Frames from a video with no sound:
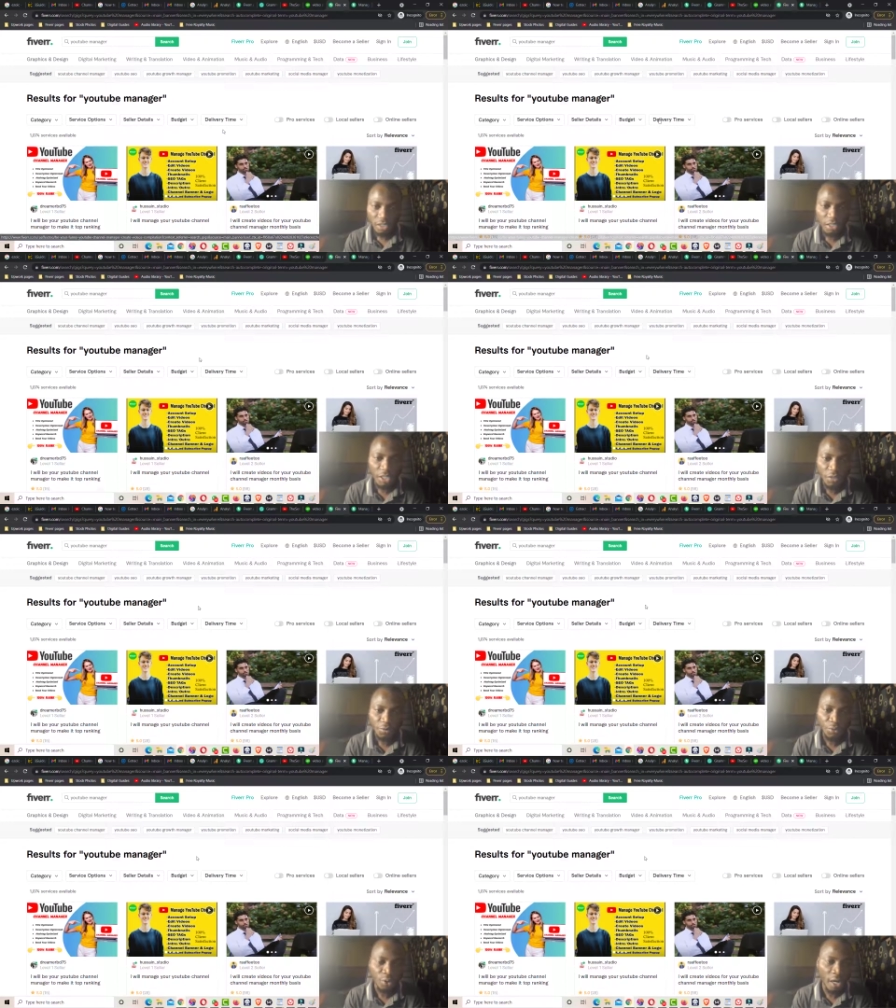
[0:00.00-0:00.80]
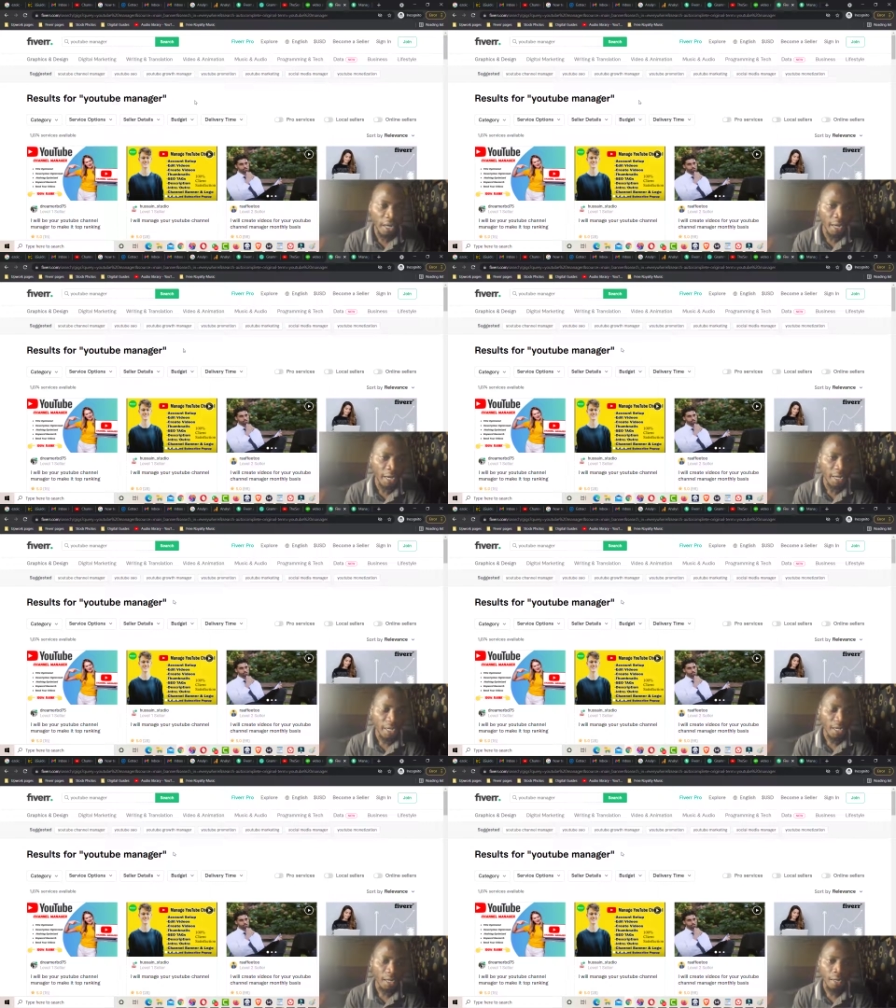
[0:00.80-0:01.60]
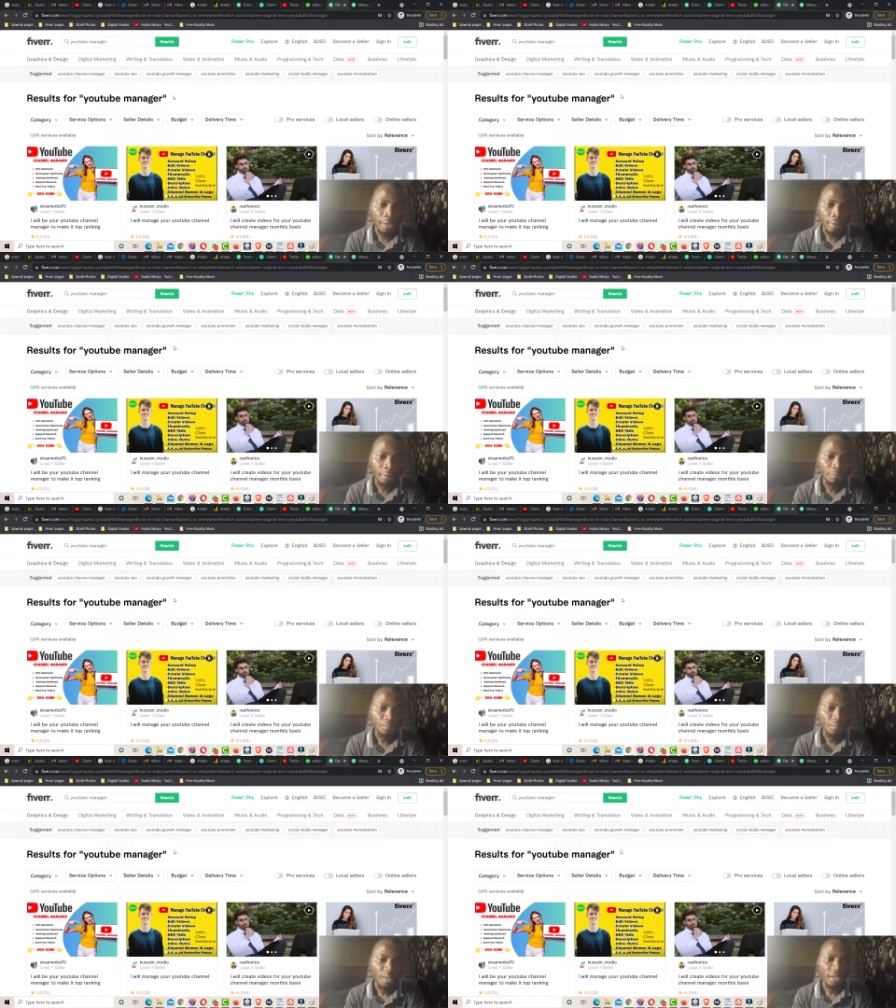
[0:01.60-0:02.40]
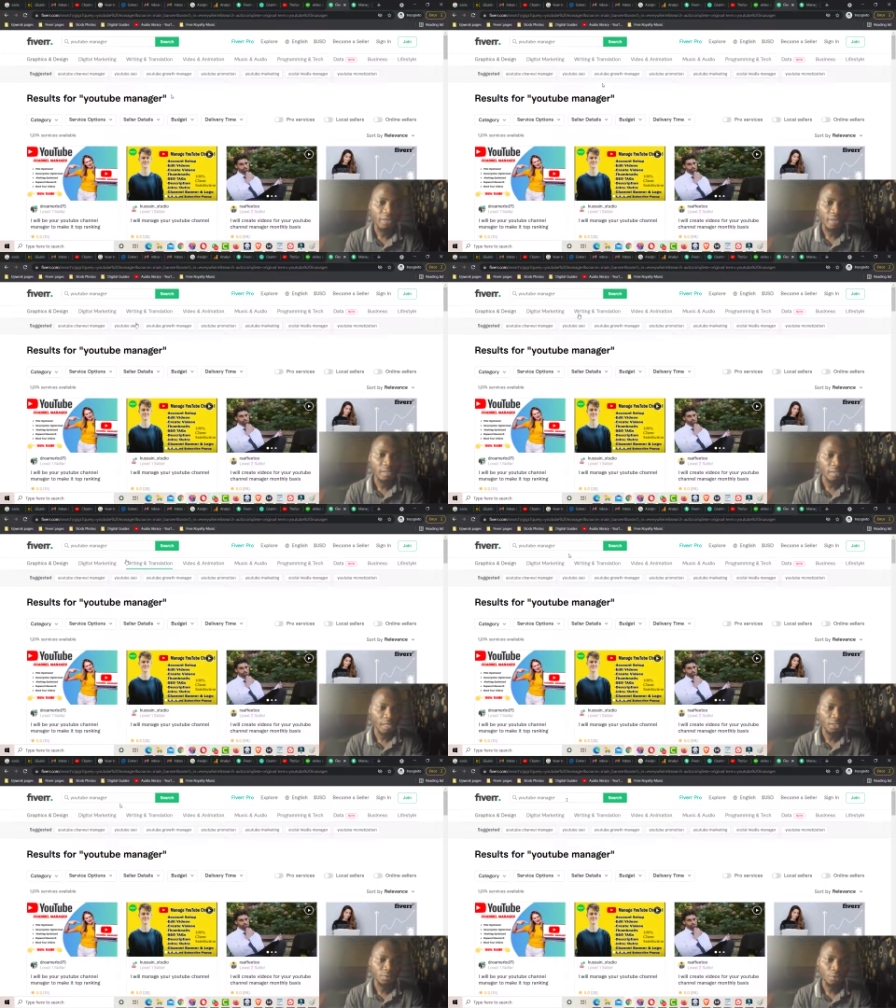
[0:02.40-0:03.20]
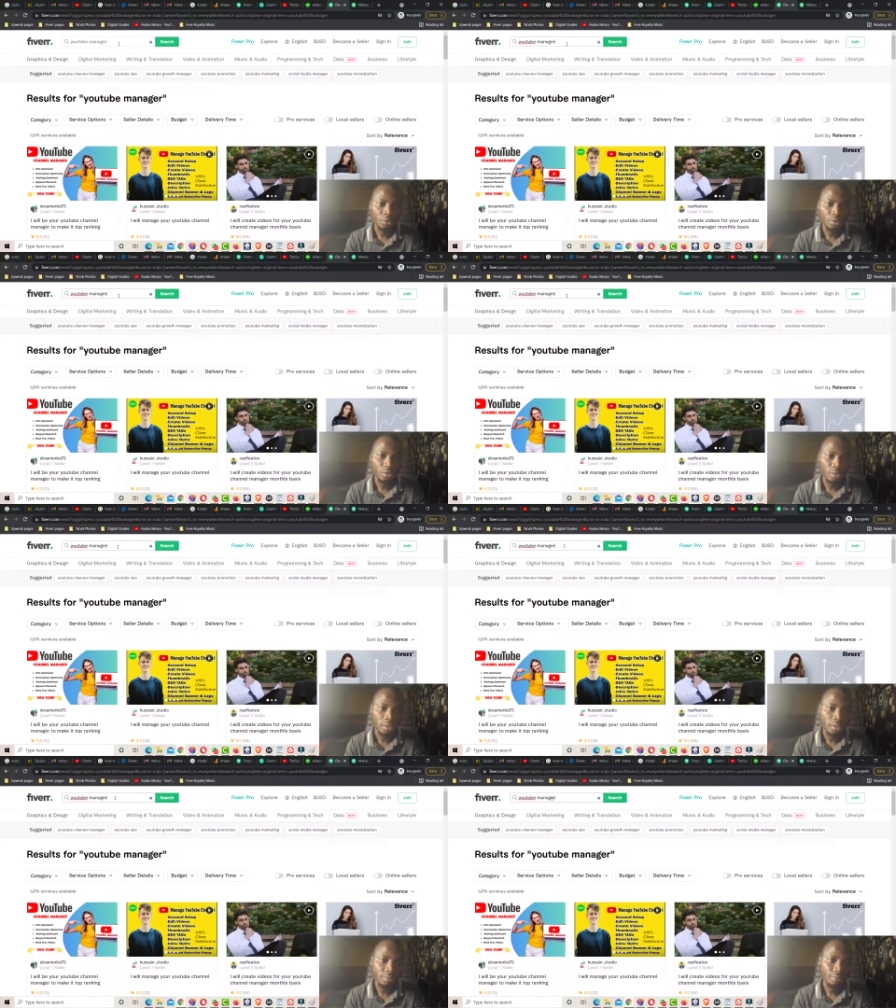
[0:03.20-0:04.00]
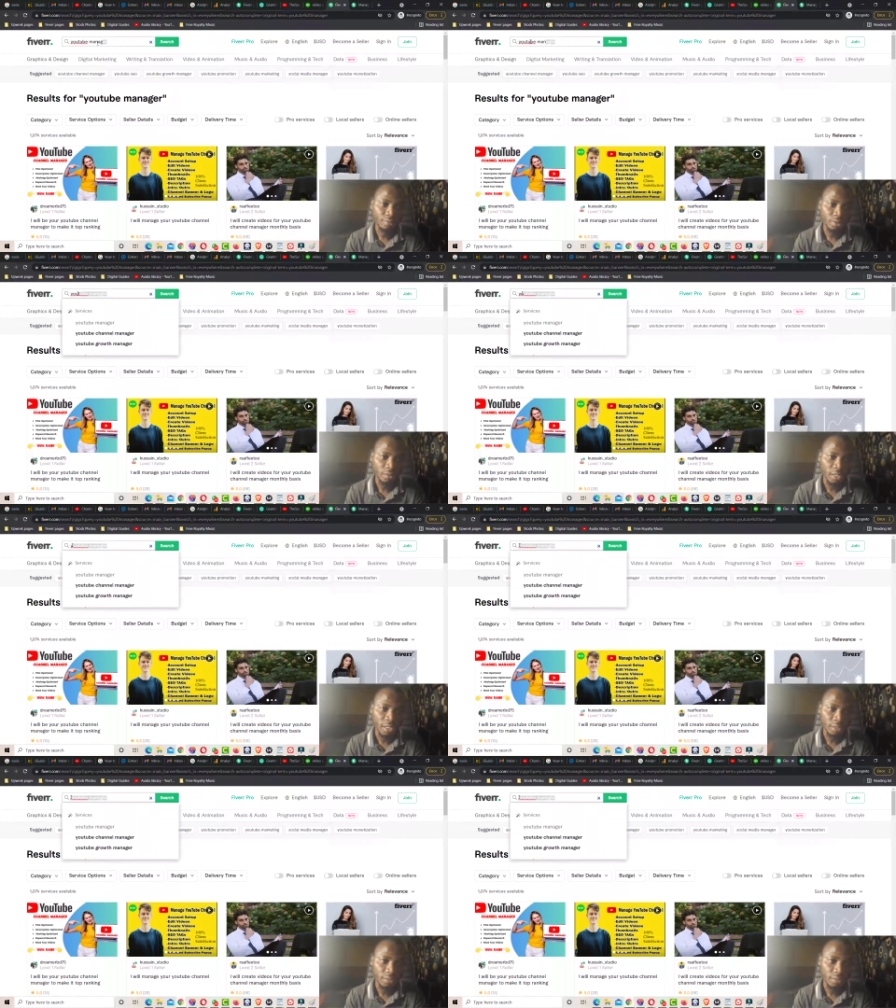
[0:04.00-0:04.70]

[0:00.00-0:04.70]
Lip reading: if you are if I search for something like